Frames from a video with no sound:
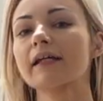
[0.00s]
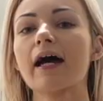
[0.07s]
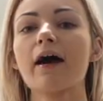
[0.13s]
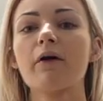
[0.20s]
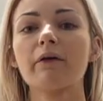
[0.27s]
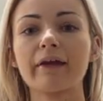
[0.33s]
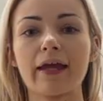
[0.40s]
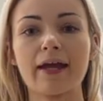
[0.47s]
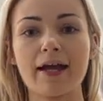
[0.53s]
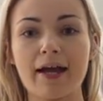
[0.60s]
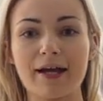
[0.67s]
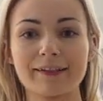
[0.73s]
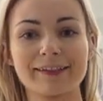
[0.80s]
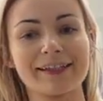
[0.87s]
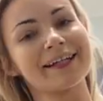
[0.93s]
out
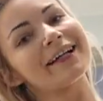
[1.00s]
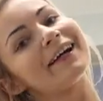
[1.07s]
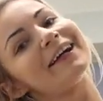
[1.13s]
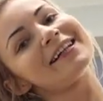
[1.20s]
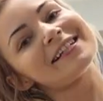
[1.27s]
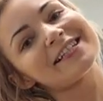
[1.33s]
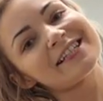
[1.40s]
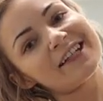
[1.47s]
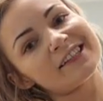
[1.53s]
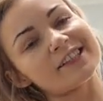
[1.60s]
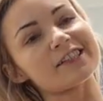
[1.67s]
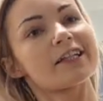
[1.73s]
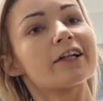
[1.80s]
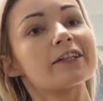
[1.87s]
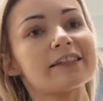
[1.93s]
and
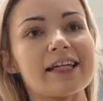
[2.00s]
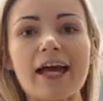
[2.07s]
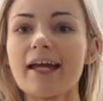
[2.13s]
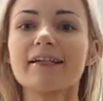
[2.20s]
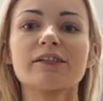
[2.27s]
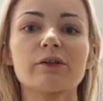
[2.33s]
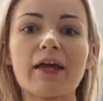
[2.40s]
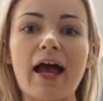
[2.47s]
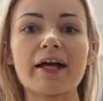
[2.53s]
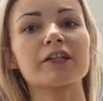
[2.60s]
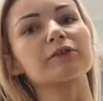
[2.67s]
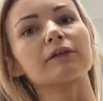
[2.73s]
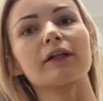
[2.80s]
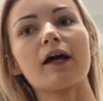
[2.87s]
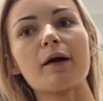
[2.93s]
just a good day. So yeah, I
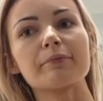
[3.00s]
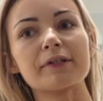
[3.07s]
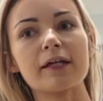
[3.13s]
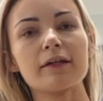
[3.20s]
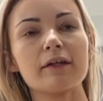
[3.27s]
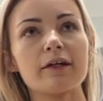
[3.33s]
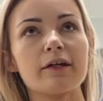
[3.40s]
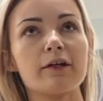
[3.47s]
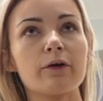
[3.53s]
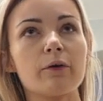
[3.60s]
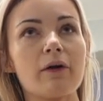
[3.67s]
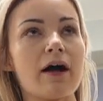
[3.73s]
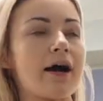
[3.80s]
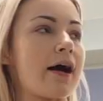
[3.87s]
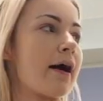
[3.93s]
just wanted to update you.
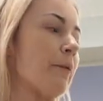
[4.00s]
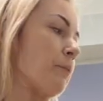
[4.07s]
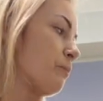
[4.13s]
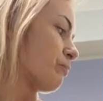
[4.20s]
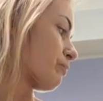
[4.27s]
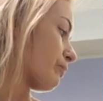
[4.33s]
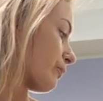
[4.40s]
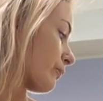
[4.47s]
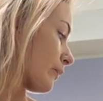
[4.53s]
Um,